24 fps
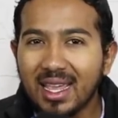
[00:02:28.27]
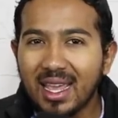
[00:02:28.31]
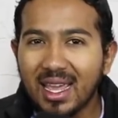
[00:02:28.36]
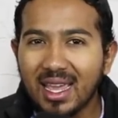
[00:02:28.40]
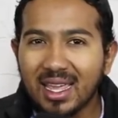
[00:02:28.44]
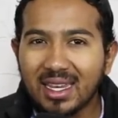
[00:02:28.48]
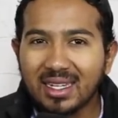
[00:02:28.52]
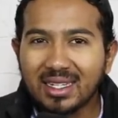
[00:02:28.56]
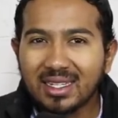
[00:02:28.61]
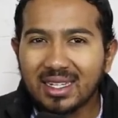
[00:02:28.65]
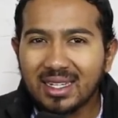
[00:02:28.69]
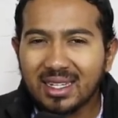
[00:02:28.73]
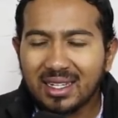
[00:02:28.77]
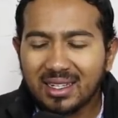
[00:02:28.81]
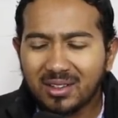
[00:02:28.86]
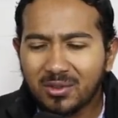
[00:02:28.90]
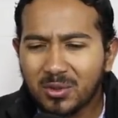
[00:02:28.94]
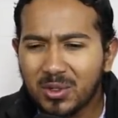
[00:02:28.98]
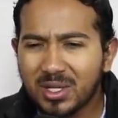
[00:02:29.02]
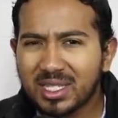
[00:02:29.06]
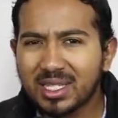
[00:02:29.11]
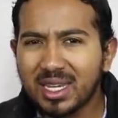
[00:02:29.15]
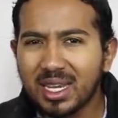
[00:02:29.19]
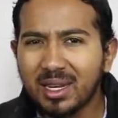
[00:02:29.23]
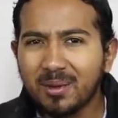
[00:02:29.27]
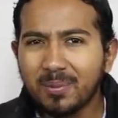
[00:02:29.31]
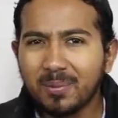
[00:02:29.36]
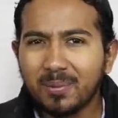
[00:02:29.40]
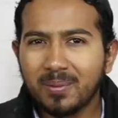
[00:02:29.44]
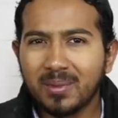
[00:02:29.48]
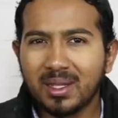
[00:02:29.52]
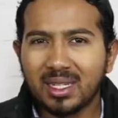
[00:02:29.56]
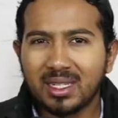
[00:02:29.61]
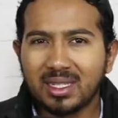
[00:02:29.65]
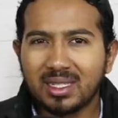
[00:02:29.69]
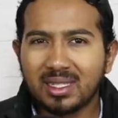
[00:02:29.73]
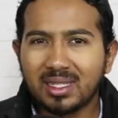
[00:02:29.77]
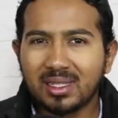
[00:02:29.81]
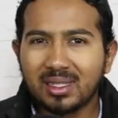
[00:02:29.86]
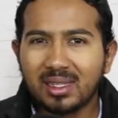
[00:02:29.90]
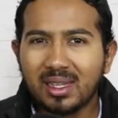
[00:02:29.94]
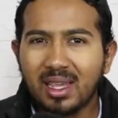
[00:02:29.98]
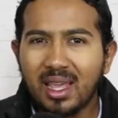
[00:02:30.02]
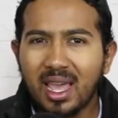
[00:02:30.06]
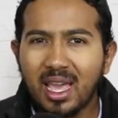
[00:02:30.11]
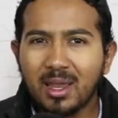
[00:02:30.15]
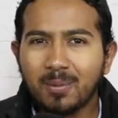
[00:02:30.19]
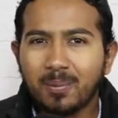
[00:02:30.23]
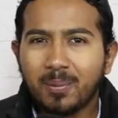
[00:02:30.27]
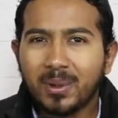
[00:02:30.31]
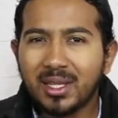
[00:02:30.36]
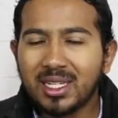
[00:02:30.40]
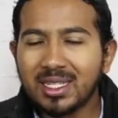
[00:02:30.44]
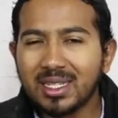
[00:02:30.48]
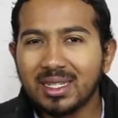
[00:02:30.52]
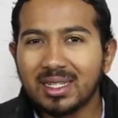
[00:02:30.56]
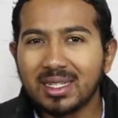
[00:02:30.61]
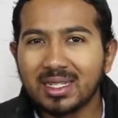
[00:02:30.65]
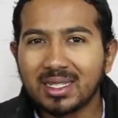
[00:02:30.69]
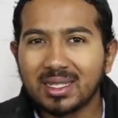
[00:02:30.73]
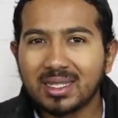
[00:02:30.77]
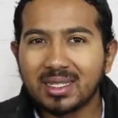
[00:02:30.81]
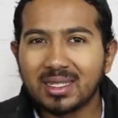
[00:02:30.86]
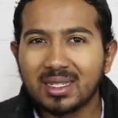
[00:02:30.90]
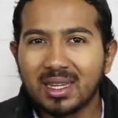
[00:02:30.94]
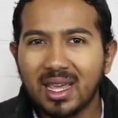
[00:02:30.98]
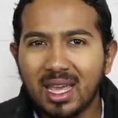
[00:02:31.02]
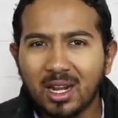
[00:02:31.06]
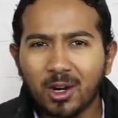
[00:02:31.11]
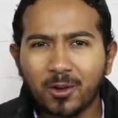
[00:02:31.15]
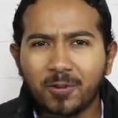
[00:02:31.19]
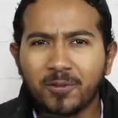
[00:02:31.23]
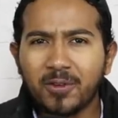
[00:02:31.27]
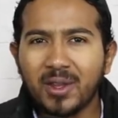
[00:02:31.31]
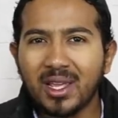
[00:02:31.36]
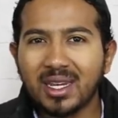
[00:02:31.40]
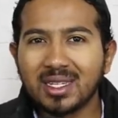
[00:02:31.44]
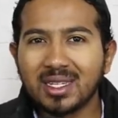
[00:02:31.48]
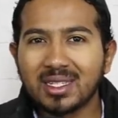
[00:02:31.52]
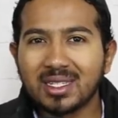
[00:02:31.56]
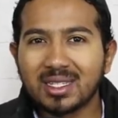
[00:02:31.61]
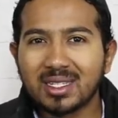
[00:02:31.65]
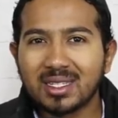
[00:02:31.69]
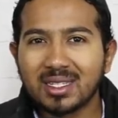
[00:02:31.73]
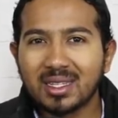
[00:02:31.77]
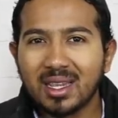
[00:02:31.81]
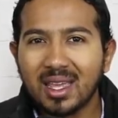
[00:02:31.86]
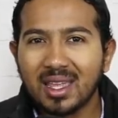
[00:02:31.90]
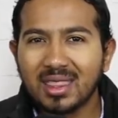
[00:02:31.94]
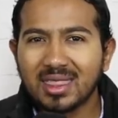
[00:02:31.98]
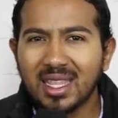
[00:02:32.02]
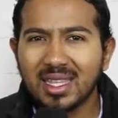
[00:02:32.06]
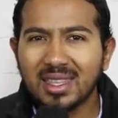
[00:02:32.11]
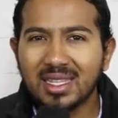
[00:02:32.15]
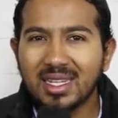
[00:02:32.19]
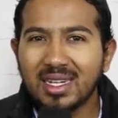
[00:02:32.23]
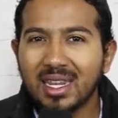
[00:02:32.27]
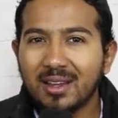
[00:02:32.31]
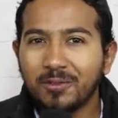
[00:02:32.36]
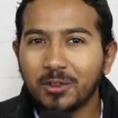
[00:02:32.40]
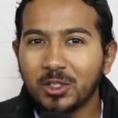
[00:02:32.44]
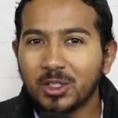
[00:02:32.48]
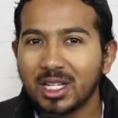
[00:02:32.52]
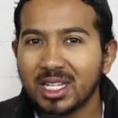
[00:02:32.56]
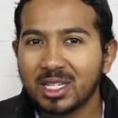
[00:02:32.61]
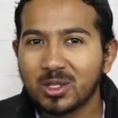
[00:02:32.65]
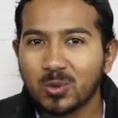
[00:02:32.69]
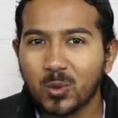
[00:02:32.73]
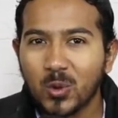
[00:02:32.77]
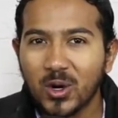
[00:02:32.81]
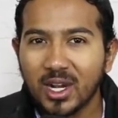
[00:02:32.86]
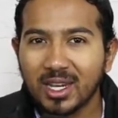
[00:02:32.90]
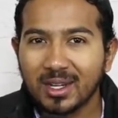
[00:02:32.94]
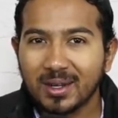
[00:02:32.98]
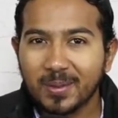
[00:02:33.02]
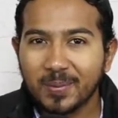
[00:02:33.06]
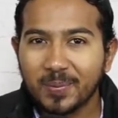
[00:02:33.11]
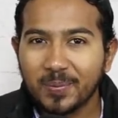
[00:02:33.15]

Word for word: and resentment and bitterness and offense, then the devil has won.